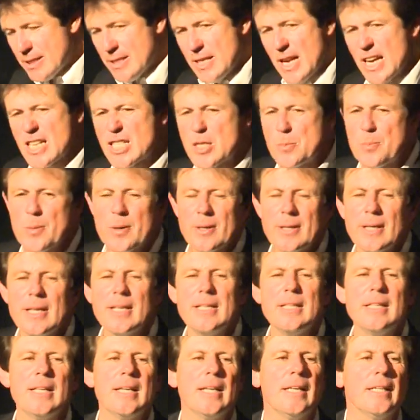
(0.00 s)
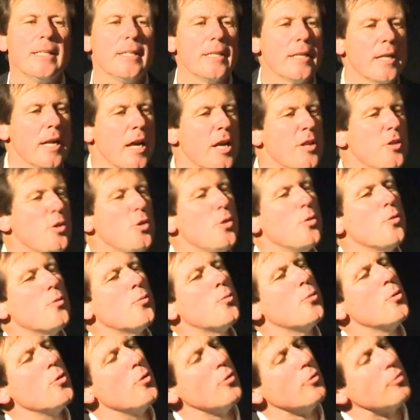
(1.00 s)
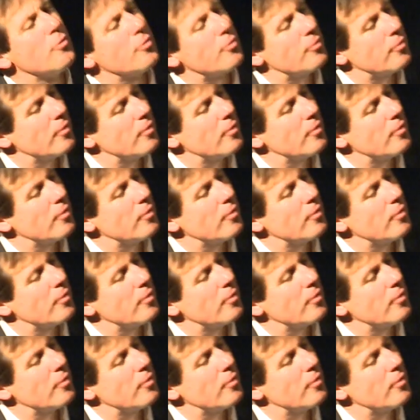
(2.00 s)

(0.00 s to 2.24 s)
desperately needed a new roof